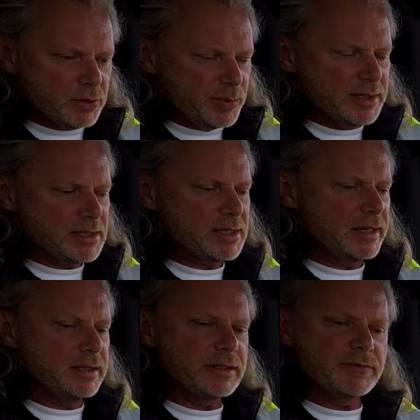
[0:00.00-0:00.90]
will be in
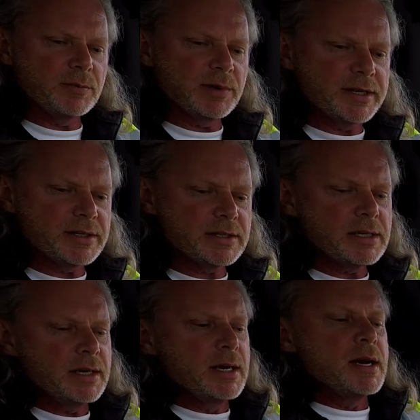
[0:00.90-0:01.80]
slightly different places,
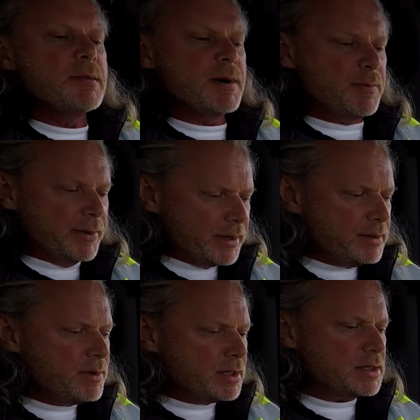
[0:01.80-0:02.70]
but pretty
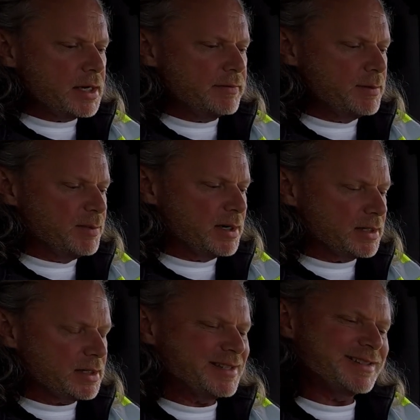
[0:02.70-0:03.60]
much every
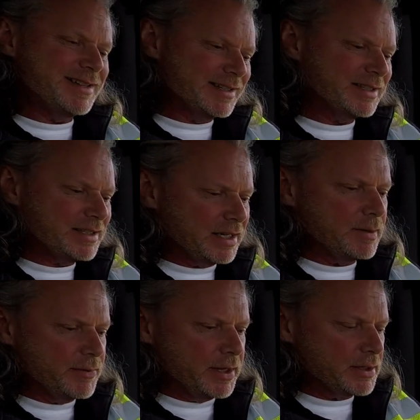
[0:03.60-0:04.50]
bus does the same thing.